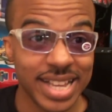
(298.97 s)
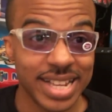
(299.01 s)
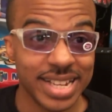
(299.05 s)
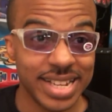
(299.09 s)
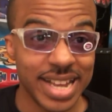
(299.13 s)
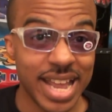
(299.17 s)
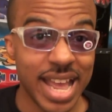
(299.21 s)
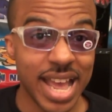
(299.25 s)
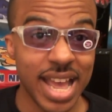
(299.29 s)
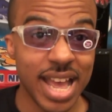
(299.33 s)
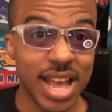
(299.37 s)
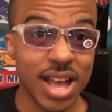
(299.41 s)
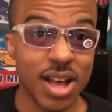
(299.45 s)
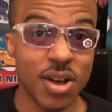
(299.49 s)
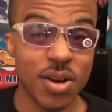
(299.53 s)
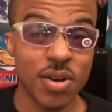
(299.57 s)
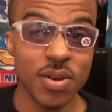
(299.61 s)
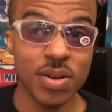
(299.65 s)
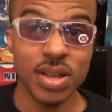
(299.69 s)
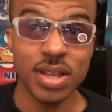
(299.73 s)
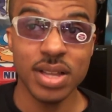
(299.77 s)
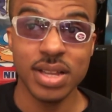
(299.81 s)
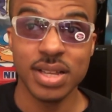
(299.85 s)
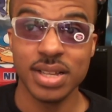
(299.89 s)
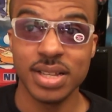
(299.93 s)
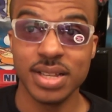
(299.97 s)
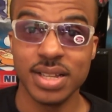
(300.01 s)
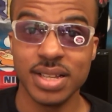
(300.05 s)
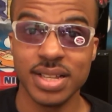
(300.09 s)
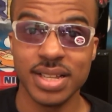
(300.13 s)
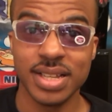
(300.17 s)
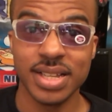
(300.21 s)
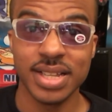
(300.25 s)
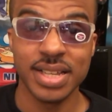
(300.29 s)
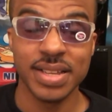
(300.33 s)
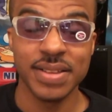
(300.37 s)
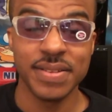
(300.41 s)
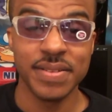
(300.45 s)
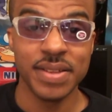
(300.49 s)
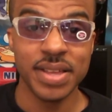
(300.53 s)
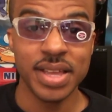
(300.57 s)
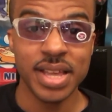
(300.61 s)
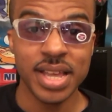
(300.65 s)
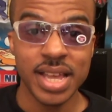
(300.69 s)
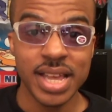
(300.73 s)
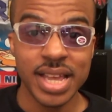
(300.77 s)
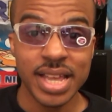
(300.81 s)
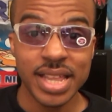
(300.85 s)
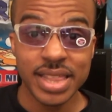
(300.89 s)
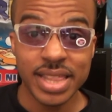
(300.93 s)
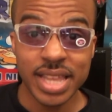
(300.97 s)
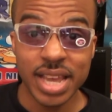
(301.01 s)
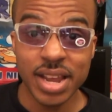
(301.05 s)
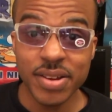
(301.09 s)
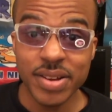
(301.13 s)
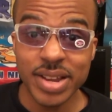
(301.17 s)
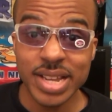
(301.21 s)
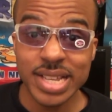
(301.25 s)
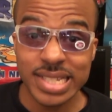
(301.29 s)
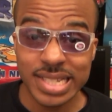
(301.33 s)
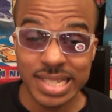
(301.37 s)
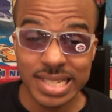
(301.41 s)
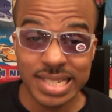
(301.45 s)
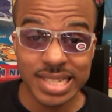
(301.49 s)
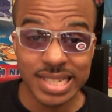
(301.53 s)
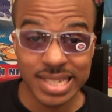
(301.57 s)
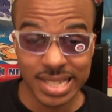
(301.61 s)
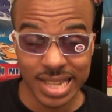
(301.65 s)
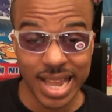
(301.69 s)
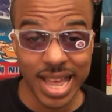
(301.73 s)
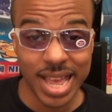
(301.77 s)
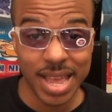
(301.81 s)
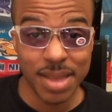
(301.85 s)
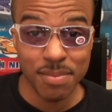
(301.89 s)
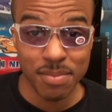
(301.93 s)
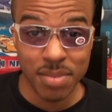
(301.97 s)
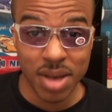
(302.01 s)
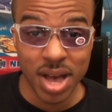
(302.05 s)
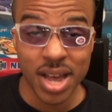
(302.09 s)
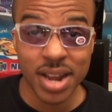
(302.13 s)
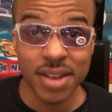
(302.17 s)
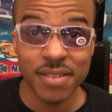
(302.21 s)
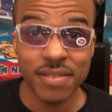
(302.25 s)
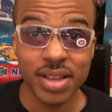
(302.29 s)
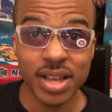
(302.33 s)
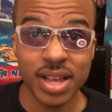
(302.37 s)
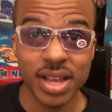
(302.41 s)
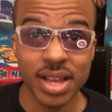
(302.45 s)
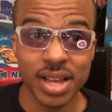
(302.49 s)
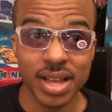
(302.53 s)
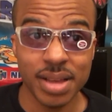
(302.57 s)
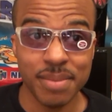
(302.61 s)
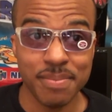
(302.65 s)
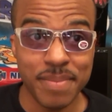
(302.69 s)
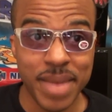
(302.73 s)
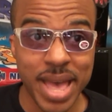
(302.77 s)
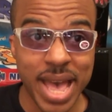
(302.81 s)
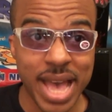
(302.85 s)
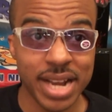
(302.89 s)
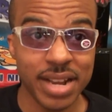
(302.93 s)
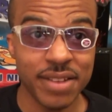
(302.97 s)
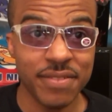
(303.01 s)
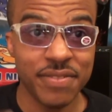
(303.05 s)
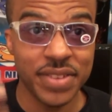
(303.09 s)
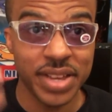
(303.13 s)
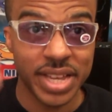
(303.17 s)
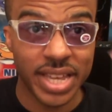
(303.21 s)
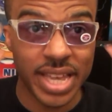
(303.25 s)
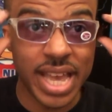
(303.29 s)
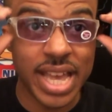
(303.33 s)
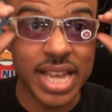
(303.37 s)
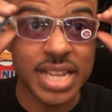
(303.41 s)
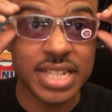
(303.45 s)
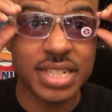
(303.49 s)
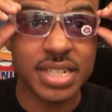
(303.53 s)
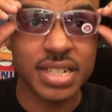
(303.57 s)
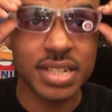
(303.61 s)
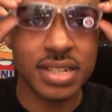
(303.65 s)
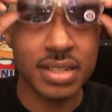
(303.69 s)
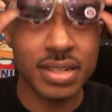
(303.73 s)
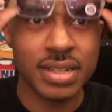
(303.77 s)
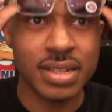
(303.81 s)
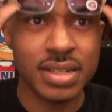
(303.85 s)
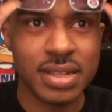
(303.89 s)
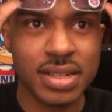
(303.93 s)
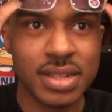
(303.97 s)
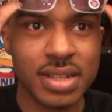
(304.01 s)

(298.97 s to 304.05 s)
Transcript: Now, there is a slight mod uh, magnification.